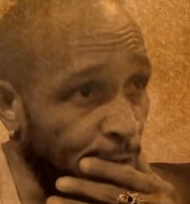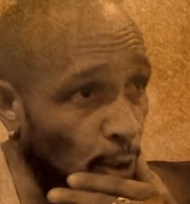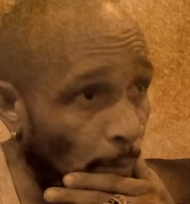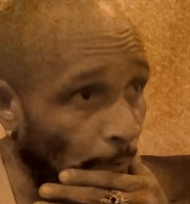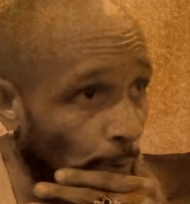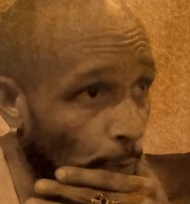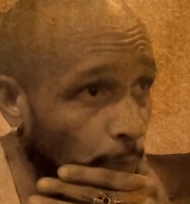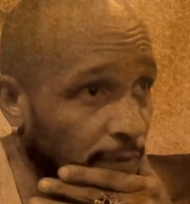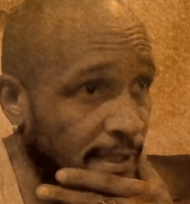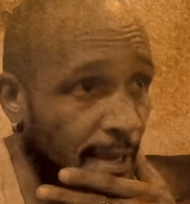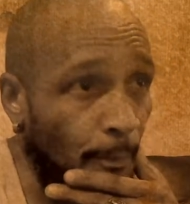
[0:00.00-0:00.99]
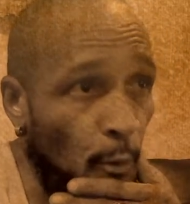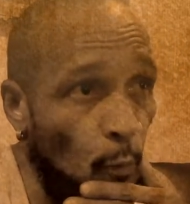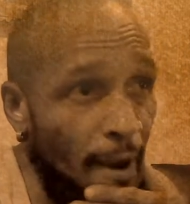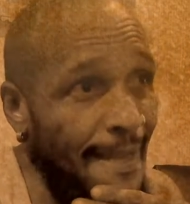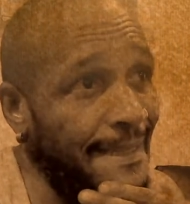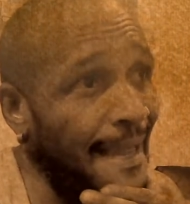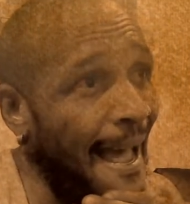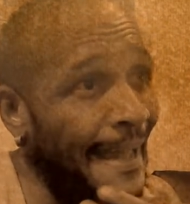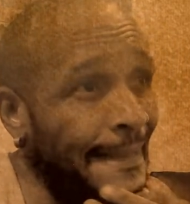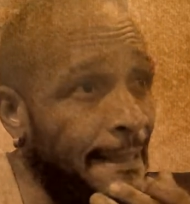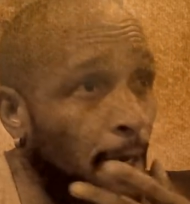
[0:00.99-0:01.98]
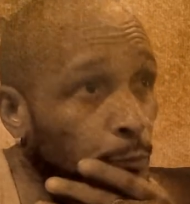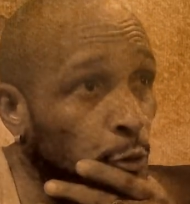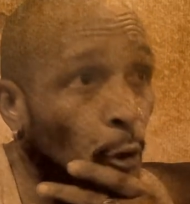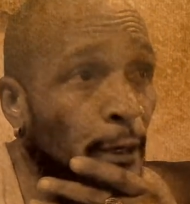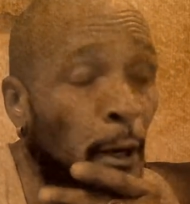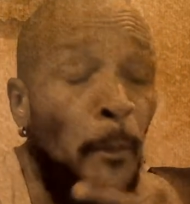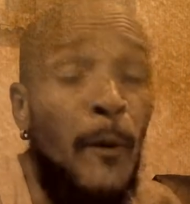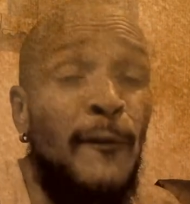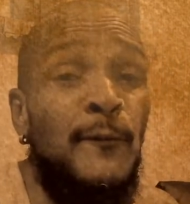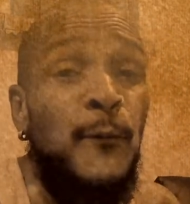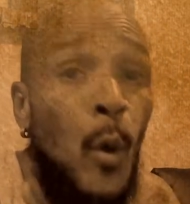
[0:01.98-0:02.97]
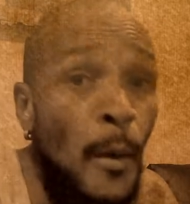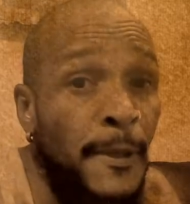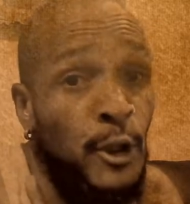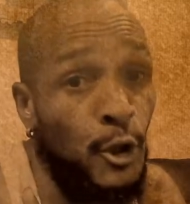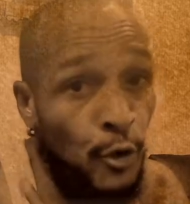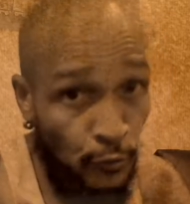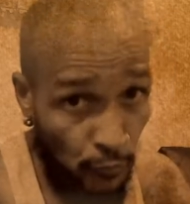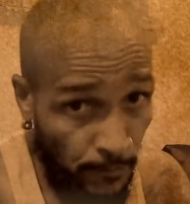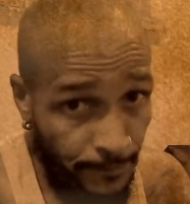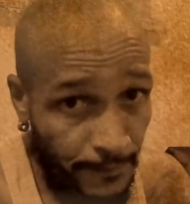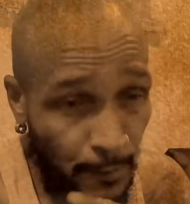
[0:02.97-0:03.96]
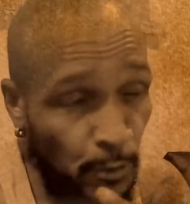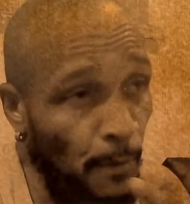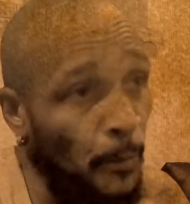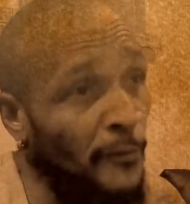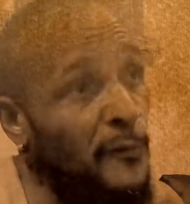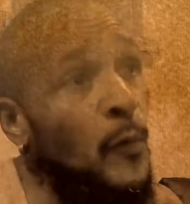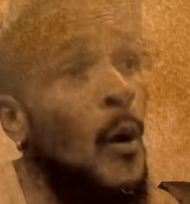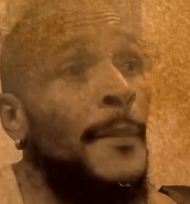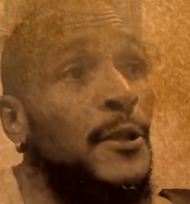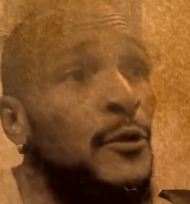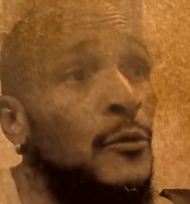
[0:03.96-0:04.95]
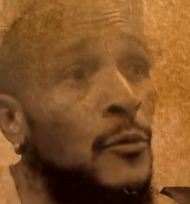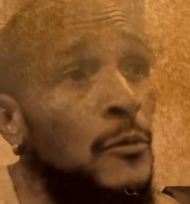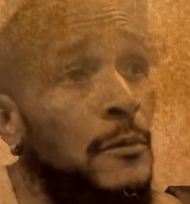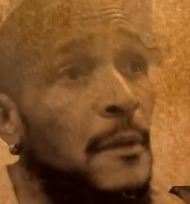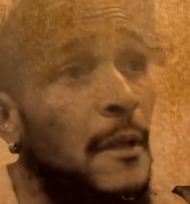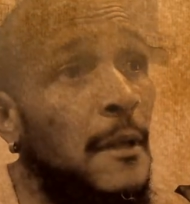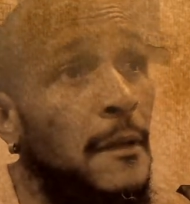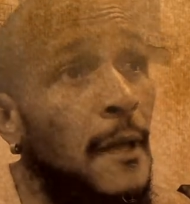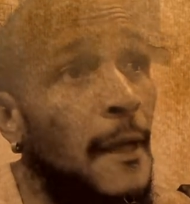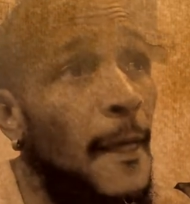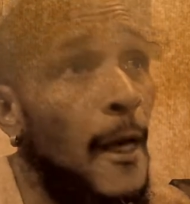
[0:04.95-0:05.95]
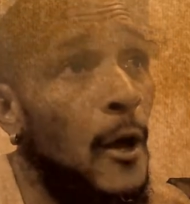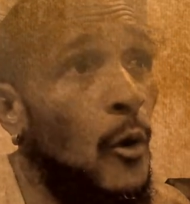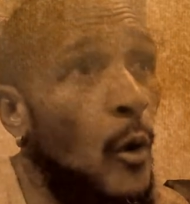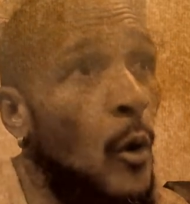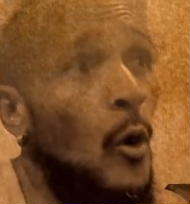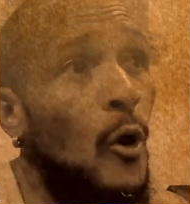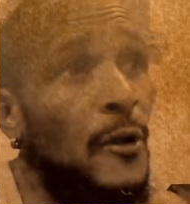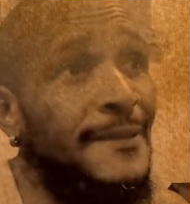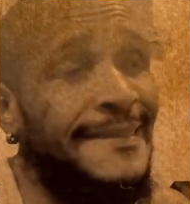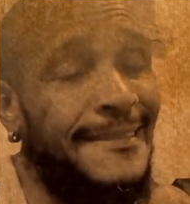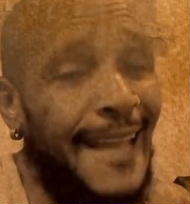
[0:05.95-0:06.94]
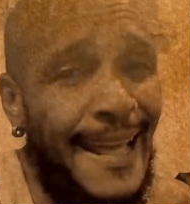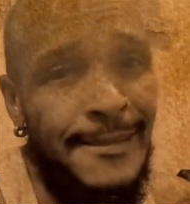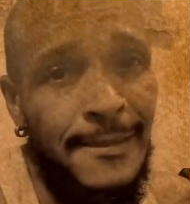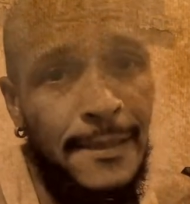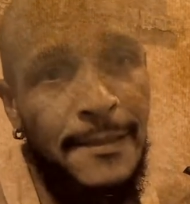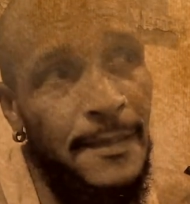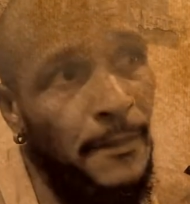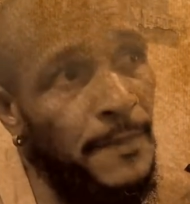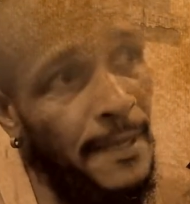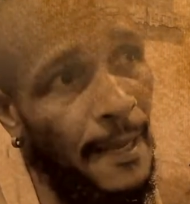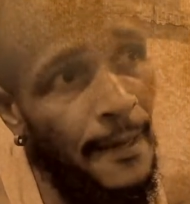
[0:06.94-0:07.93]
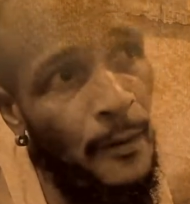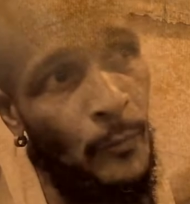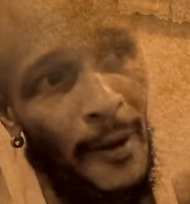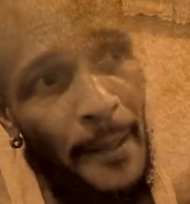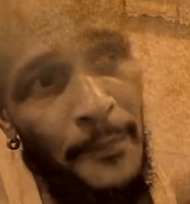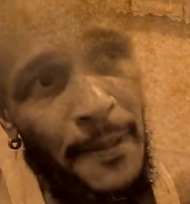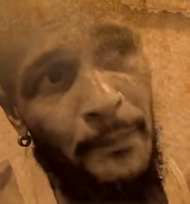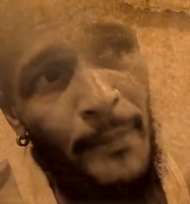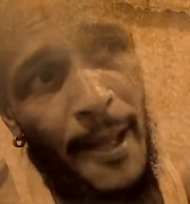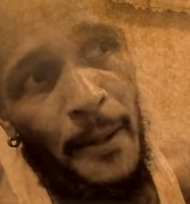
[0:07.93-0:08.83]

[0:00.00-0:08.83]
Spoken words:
in separate ways. I ended up joining a performance crew. It was a performance crew called Dance System 10. And what I mean by a